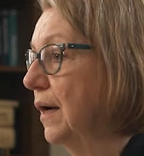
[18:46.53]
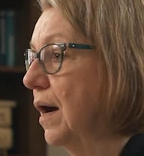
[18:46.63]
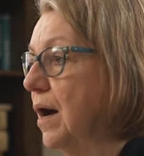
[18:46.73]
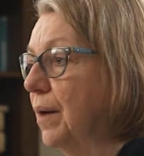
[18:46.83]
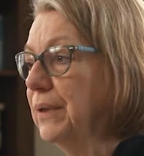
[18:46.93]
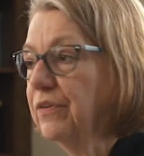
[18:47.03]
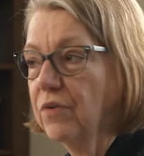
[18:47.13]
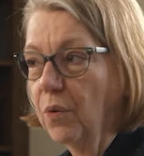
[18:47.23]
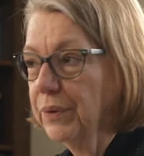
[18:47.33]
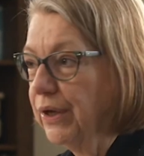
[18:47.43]
Um,
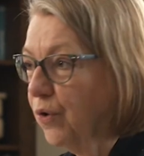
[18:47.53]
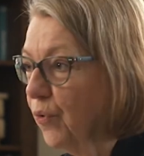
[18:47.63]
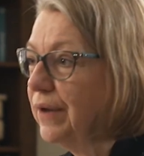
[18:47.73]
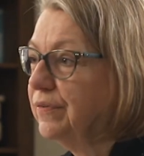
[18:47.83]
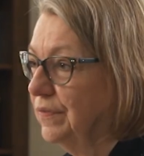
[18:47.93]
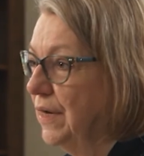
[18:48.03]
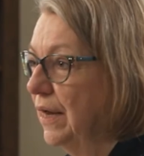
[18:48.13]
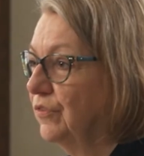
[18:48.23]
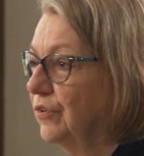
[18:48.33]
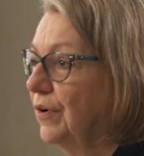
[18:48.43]
it's already grace
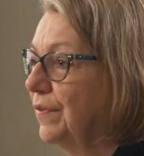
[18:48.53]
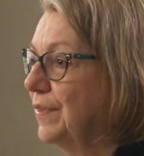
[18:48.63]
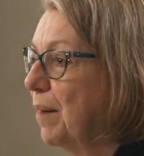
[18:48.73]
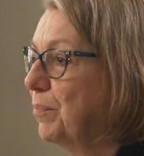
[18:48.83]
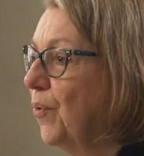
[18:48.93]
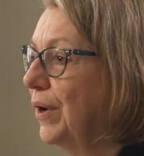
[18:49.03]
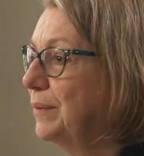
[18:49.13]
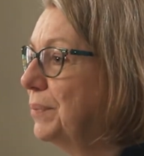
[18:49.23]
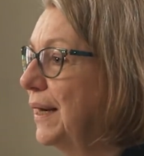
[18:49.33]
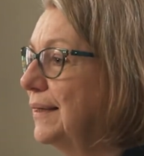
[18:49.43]
nature at that
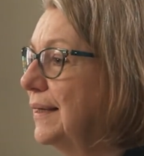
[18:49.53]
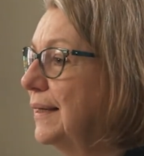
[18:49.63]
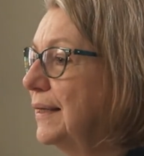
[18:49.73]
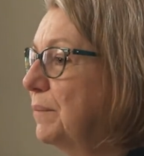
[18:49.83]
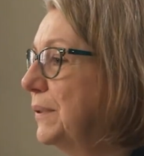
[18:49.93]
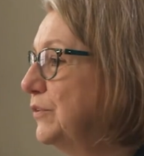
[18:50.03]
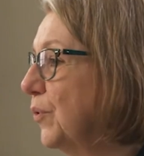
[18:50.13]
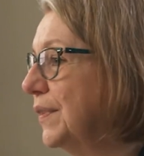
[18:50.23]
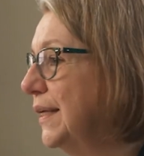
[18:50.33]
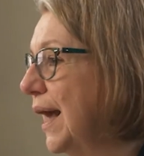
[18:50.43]
point, but, but
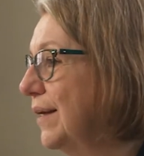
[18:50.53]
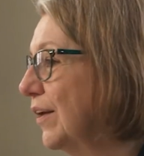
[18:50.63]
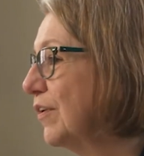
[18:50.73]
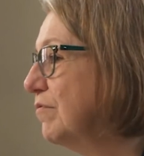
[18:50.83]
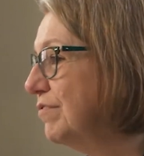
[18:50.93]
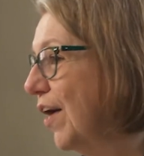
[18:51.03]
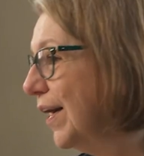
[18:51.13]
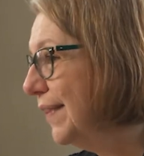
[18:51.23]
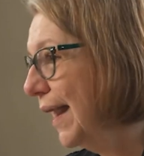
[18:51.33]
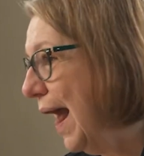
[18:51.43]
Dorothy Day doesn't
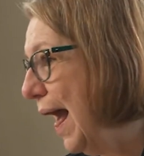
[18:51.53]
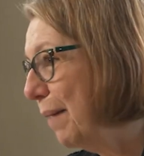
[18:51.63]
find that